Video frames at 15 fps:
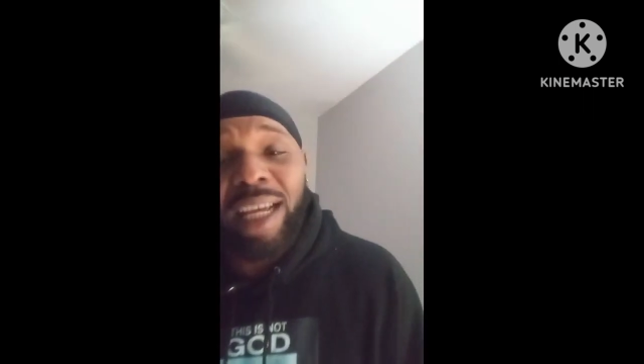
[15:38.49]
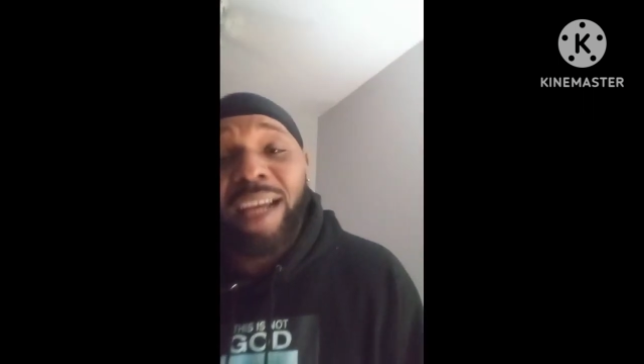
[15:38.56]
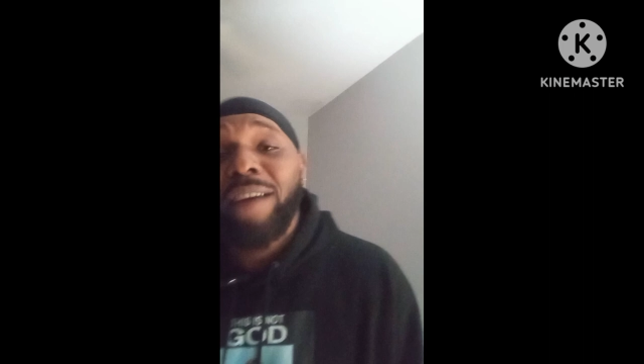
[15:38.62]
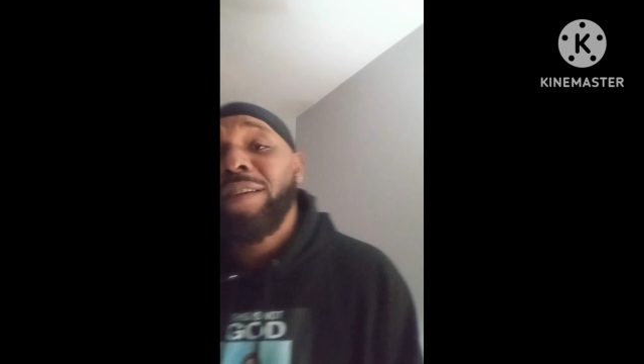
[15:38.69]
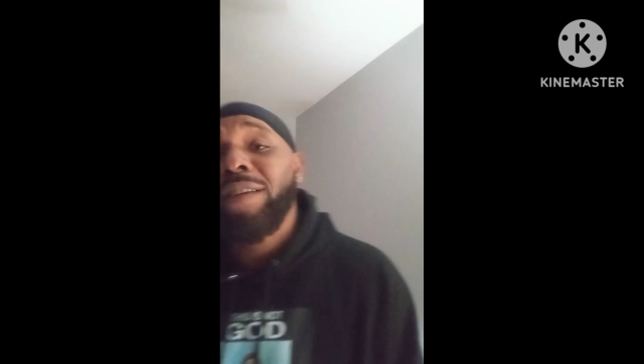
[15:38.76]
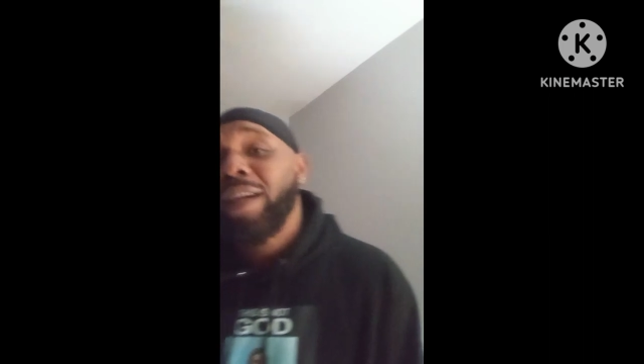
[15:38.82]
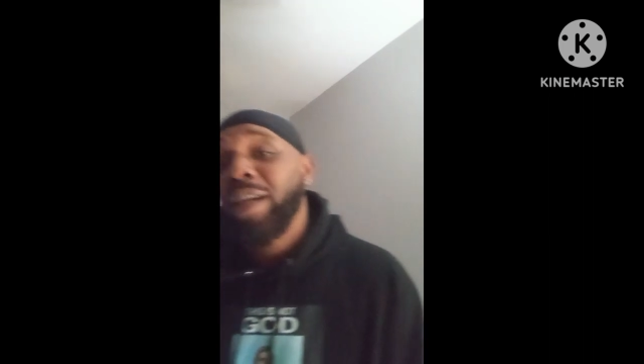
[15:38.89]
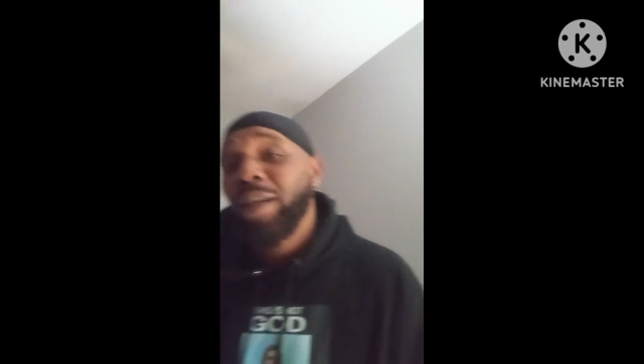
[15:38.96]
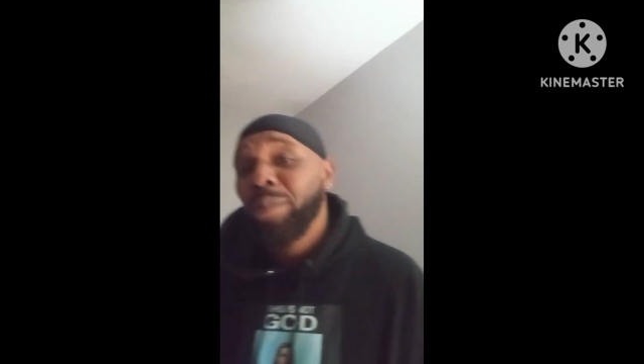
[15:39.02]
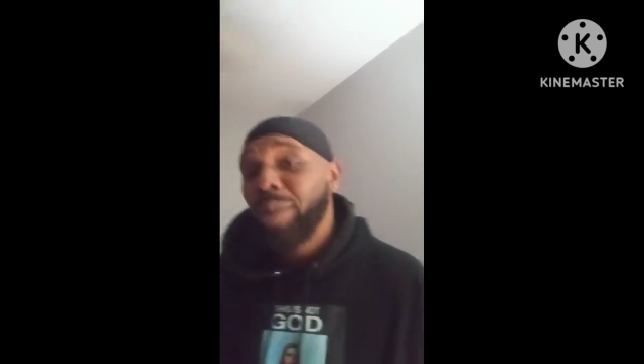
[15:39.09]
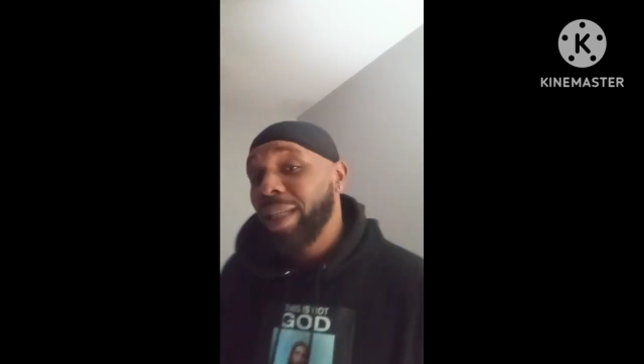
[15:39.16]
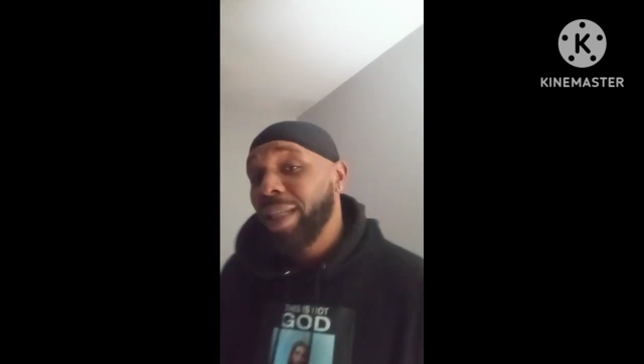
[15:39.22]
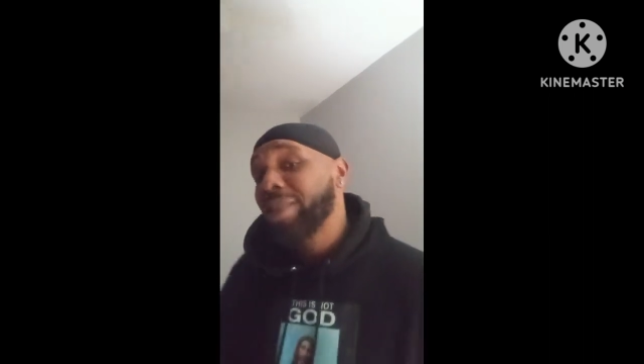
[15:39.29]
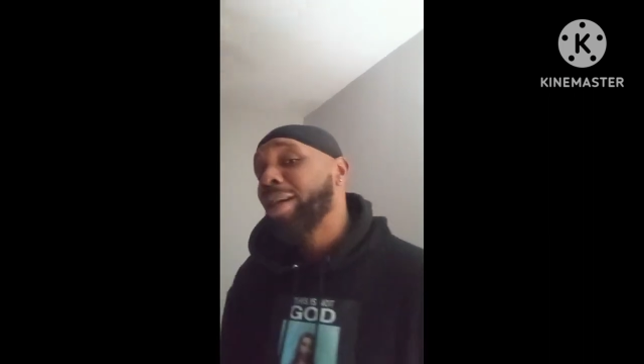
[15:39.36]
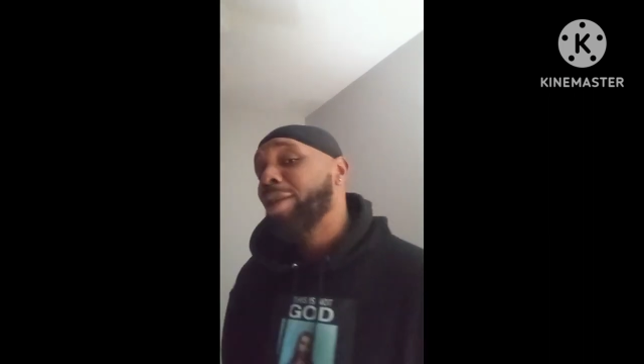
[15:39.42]
have,
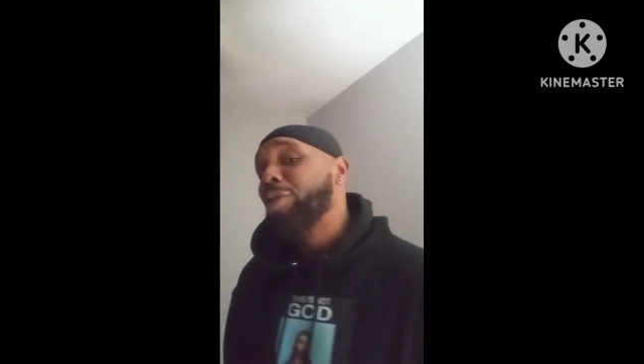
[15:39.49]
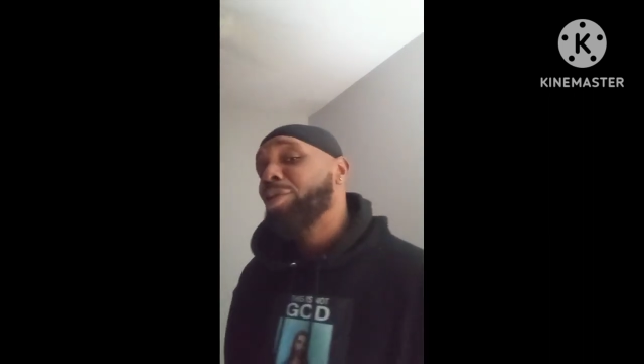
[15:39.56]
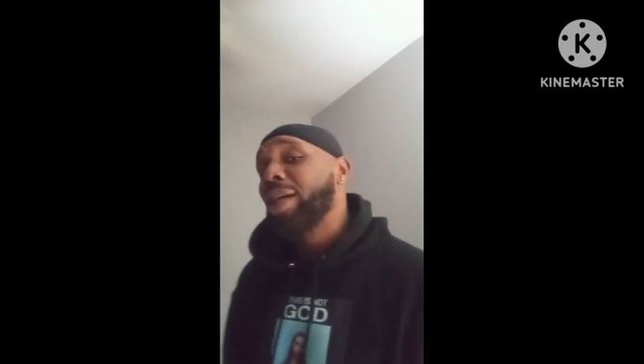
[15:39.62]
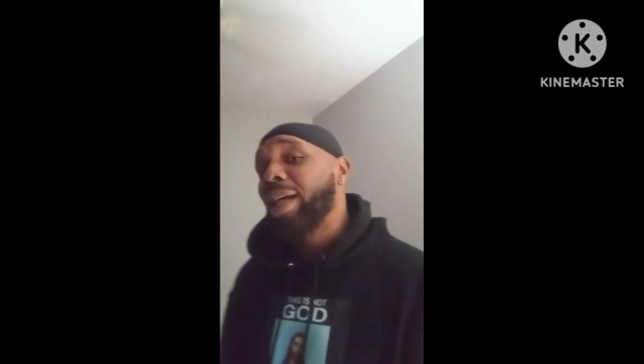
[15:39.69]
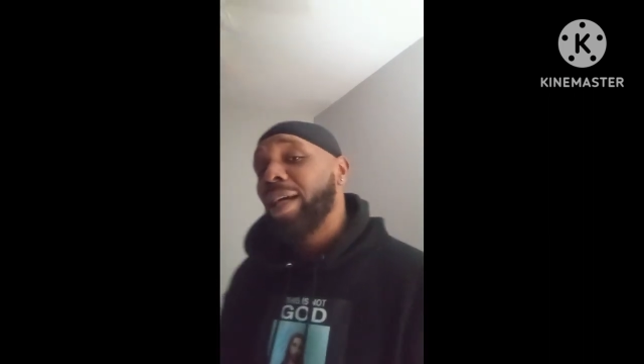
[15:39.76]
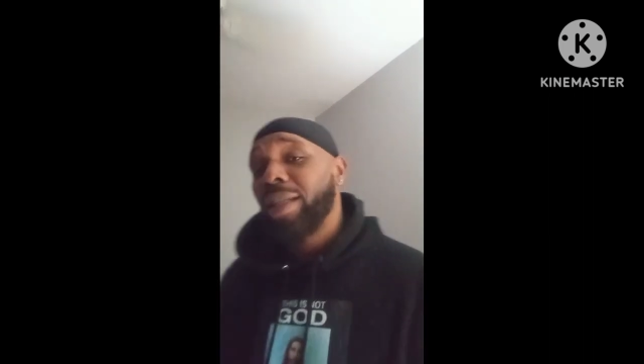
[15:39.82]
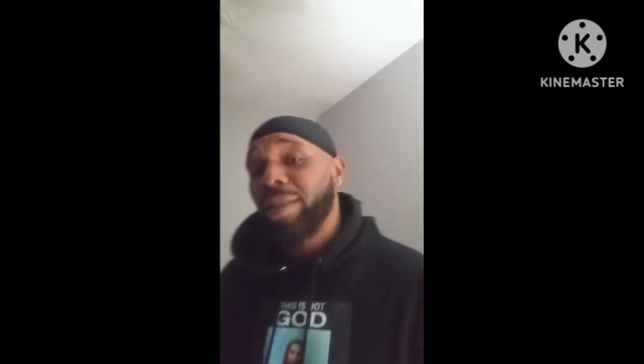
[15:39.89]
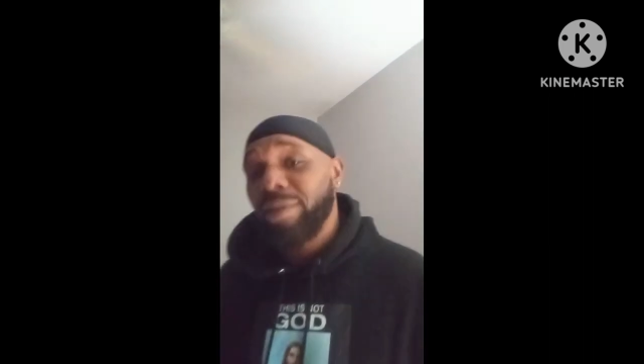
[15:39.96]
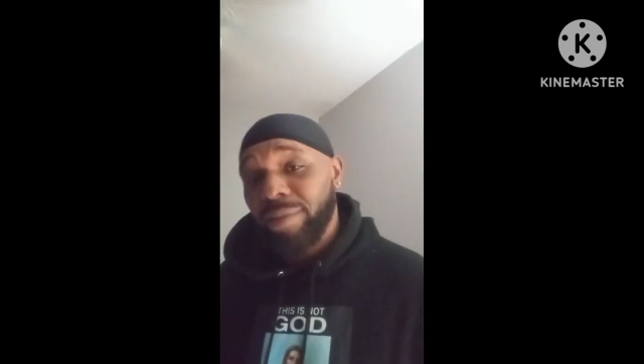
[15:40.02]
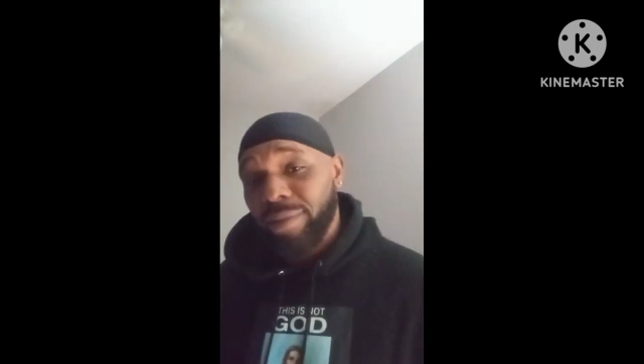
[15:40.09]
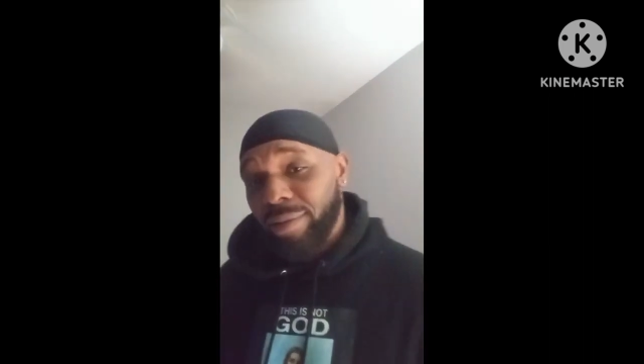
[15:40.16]
but he's going to get it.